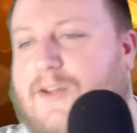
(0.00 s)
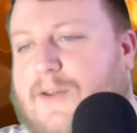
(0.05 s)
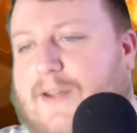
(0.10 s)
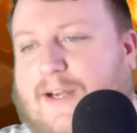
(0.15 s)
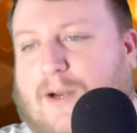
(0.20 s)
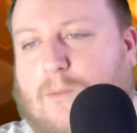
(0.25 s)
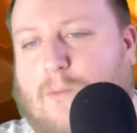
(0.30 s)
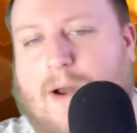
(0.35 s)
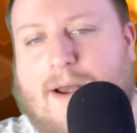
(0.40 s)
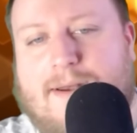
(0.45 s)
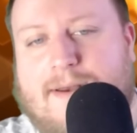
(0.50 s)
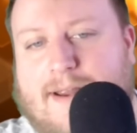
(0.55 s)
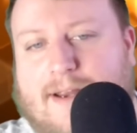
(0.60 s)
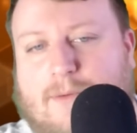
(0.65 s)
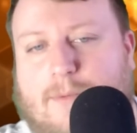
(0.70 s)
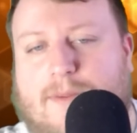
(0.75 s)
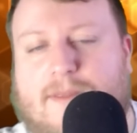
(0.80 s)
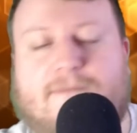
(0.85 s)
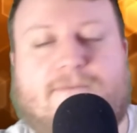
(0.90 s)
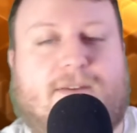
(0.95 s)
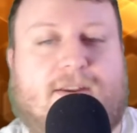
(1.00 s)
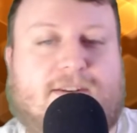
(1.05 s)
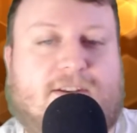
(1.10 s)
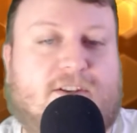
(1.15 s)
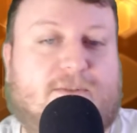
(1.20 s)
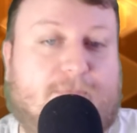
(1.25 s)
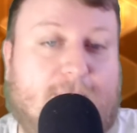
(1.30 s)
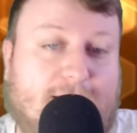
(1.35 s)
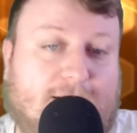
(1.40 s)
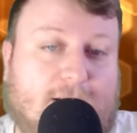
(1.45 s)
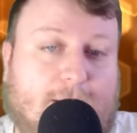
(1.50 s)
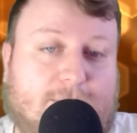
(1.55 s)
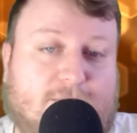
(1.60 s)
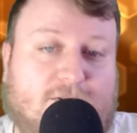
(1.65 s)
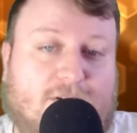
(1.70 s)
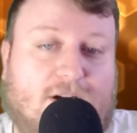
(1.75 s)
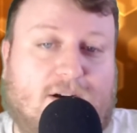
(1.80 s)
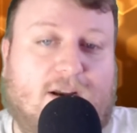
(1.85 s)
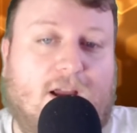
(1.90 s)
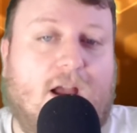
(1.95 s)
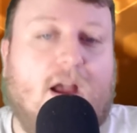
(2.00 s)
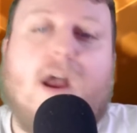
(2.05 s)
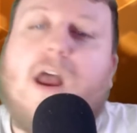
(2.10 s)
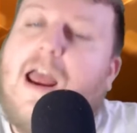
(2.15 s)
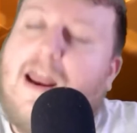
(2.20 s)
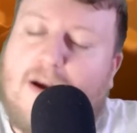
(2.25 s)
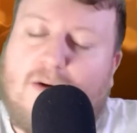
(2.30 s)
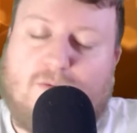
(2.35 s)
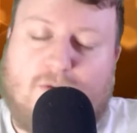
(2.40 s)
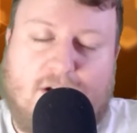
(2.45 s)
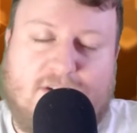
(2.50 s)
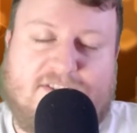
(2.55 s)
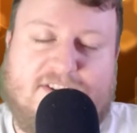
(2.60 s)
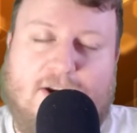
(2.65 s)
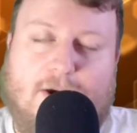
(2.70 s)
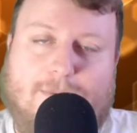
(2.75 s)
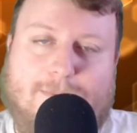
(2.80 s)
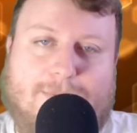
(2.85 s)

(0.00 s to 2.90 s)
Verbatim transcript: like a redneck with a vintage pickup truck and a rusted out